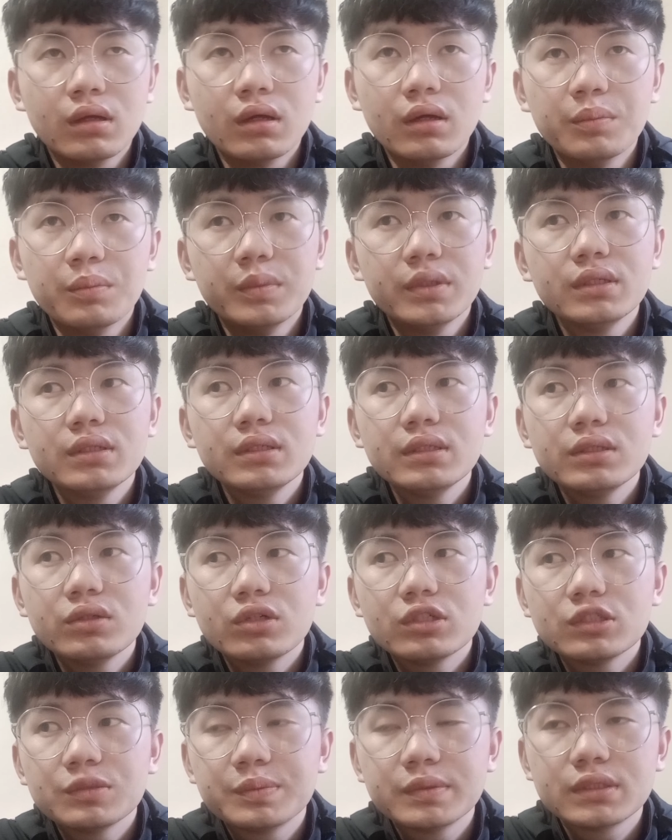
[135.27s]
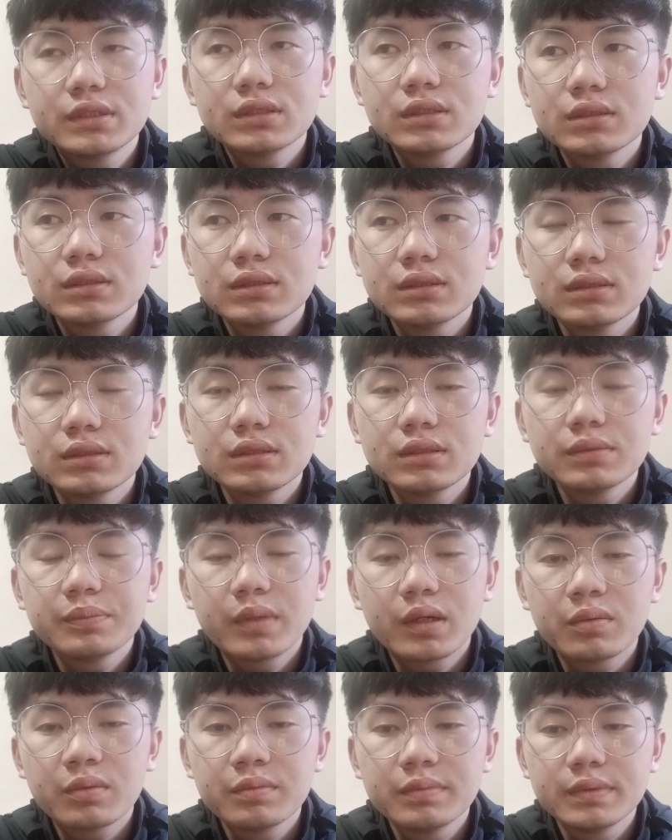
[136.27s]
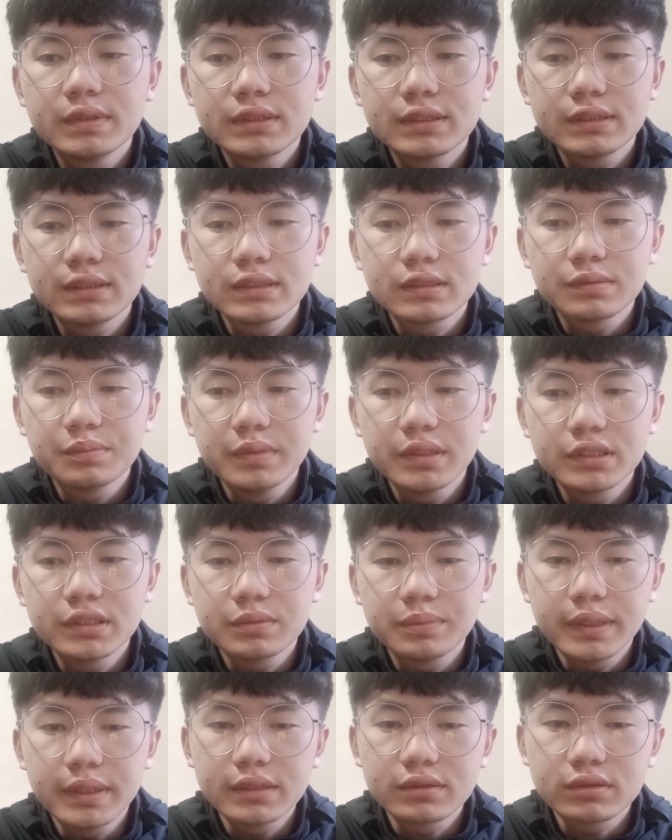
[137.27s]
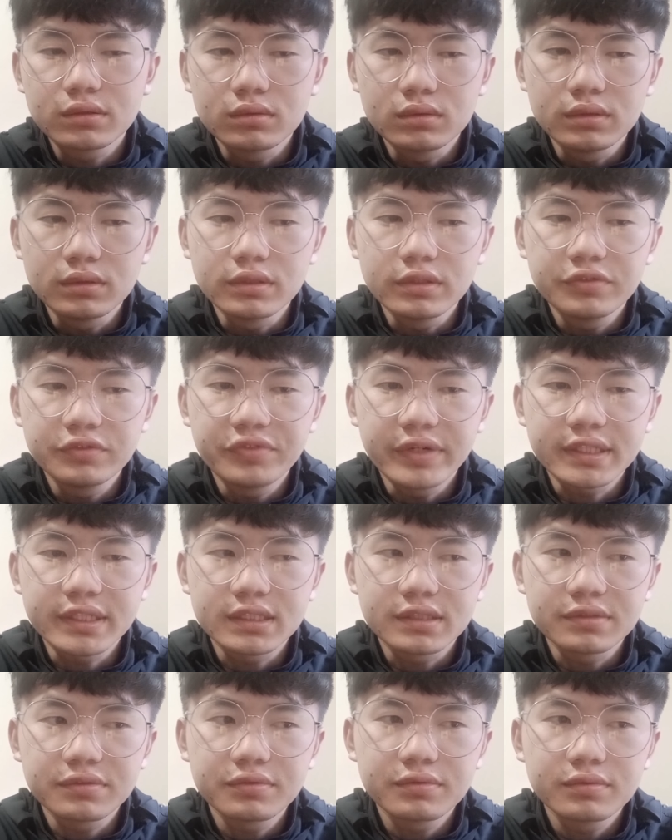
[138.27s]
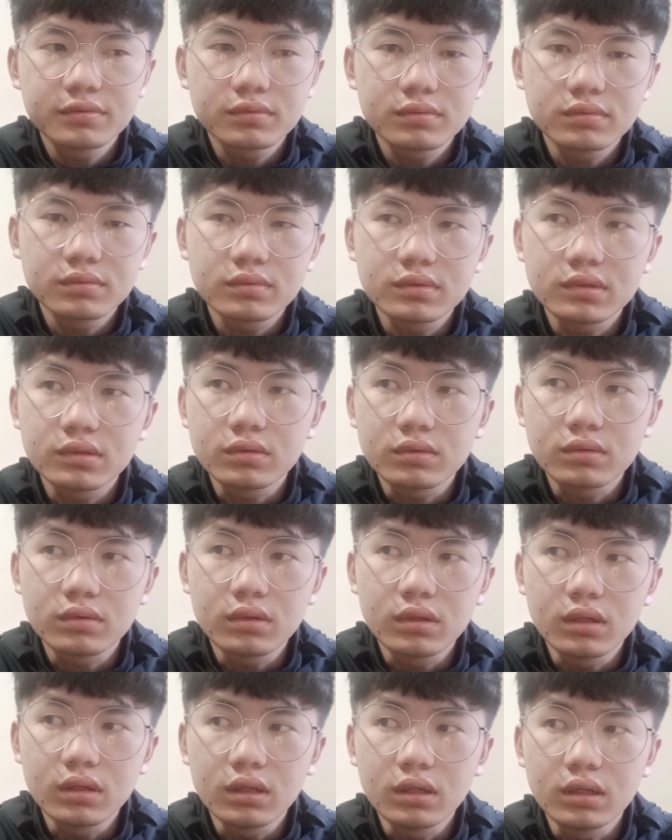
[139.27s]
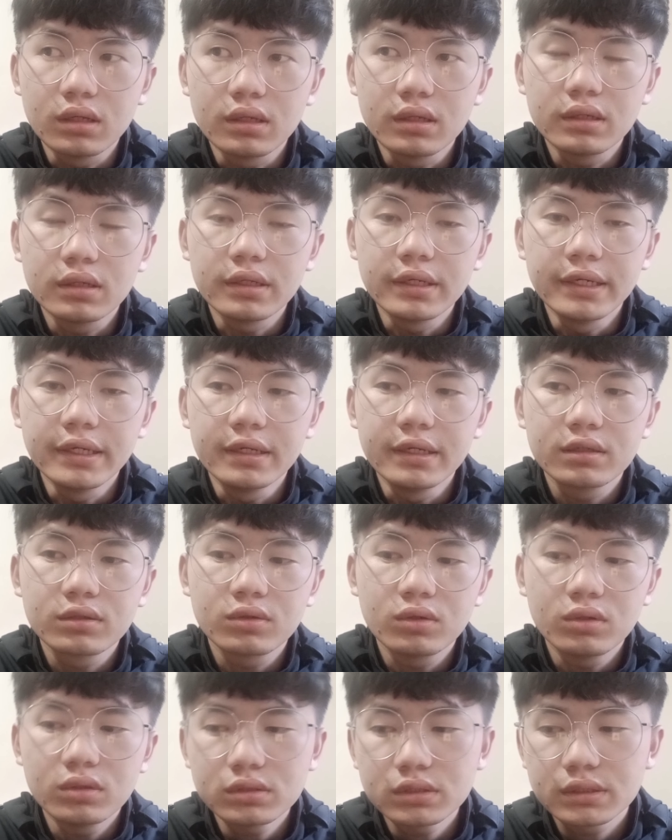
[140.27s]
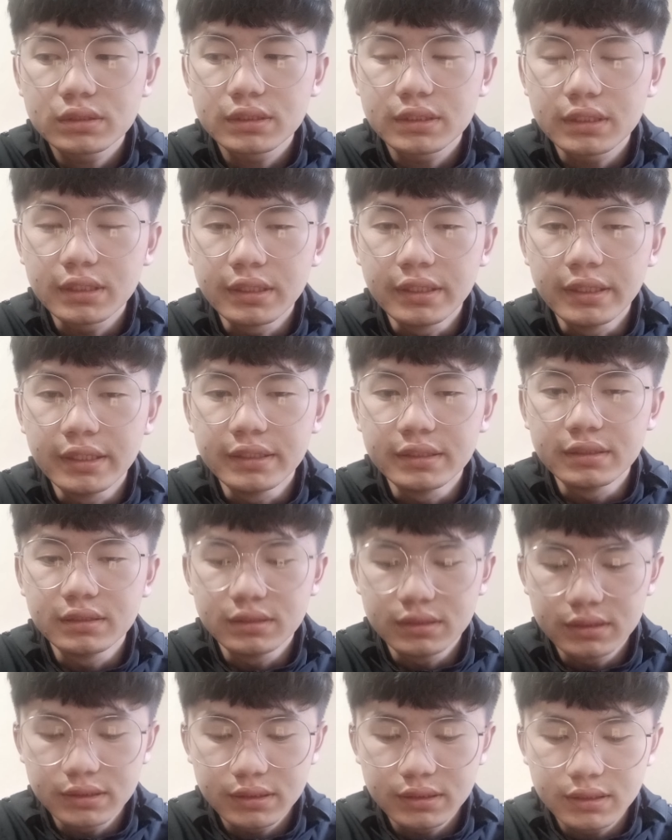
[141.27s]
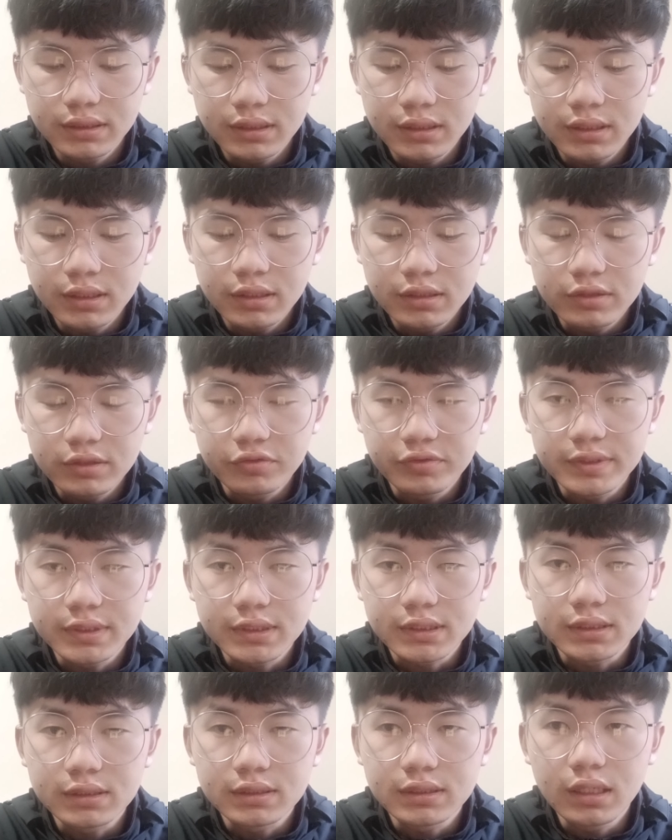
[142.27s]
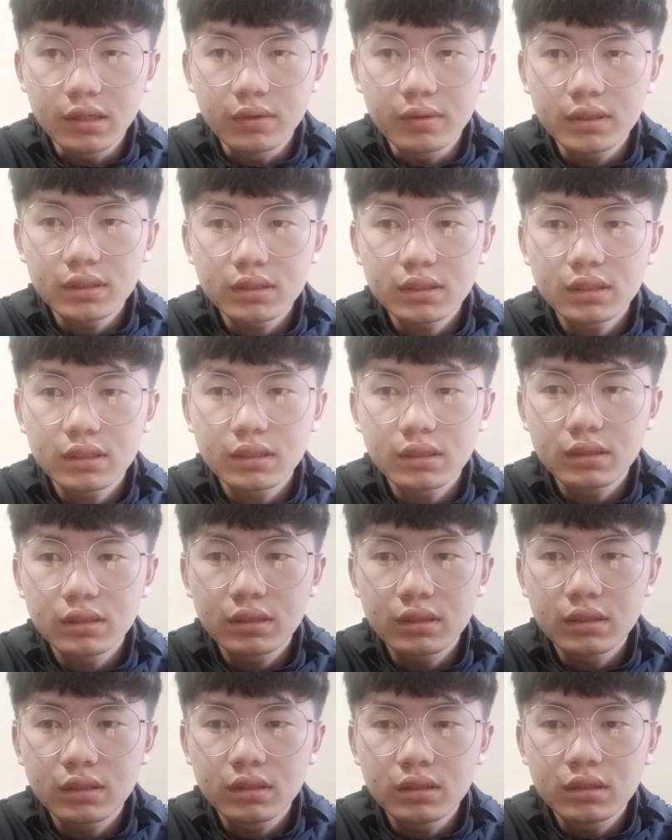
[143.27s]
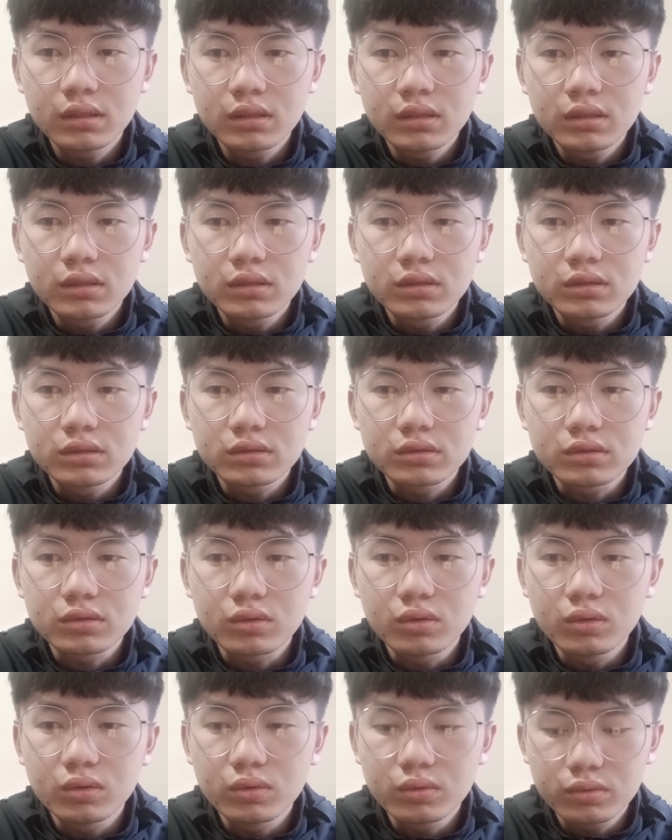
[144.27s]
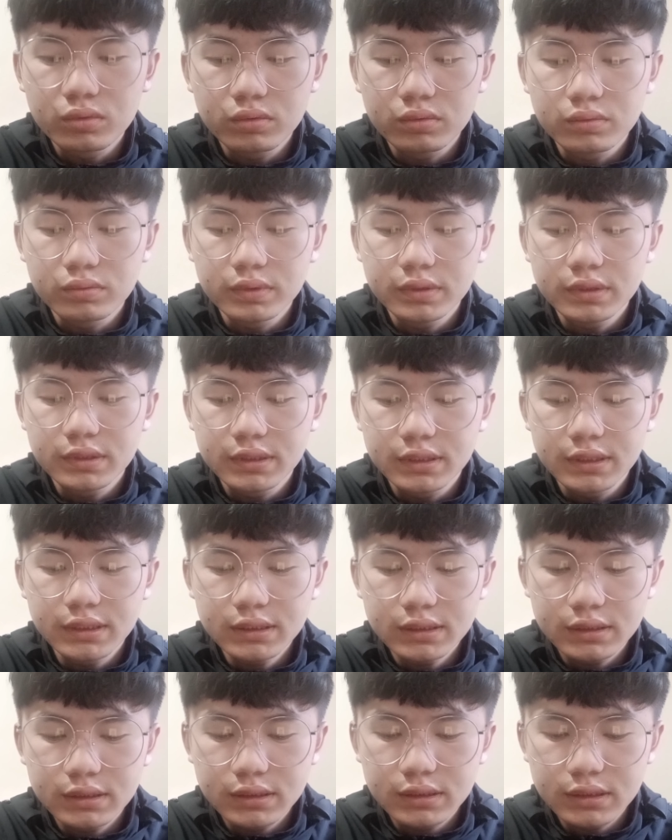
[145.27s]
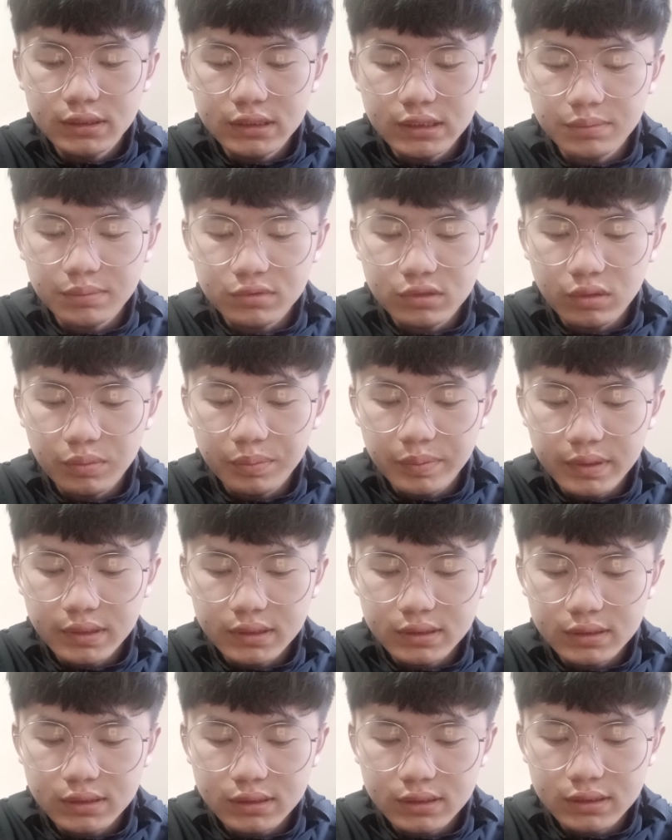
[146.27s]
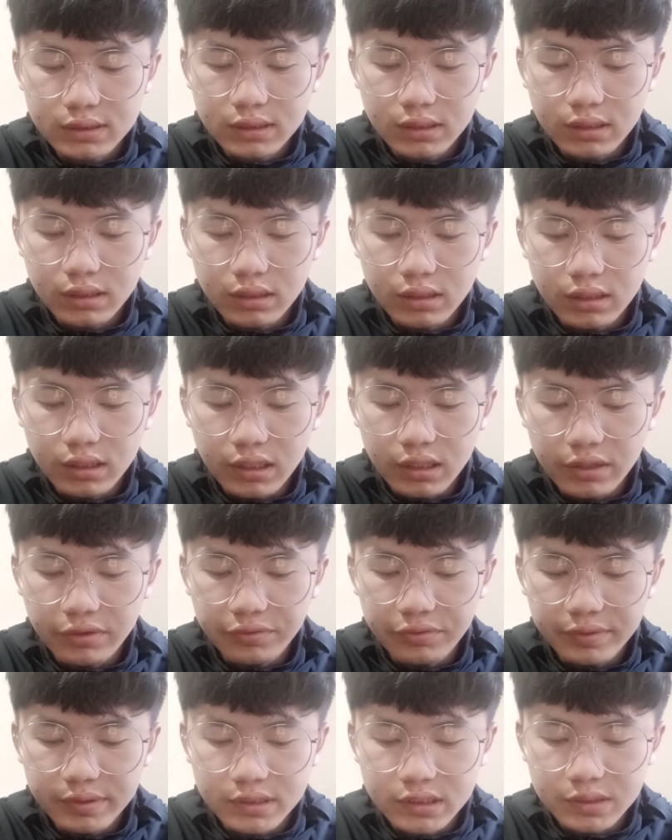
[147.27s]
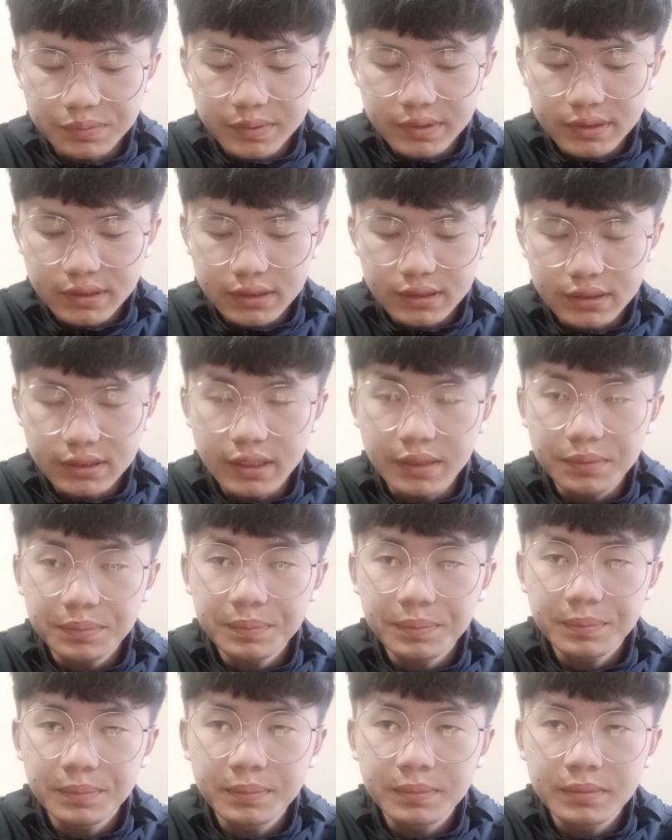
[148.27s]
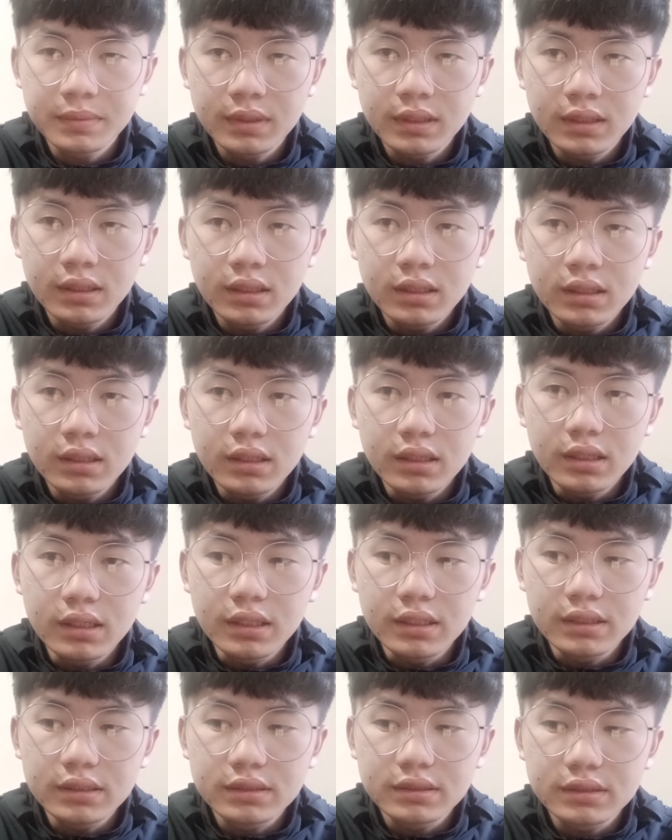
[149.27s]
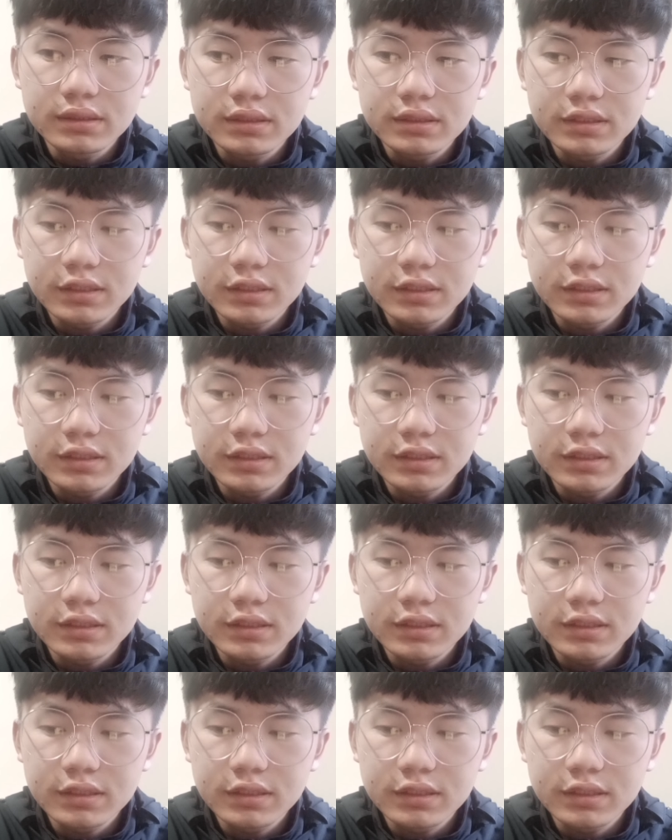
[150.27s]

Mainly hospital performance is measured based on effective uh, cost and physical hour. So with these three subtopics, I've interpreted them, and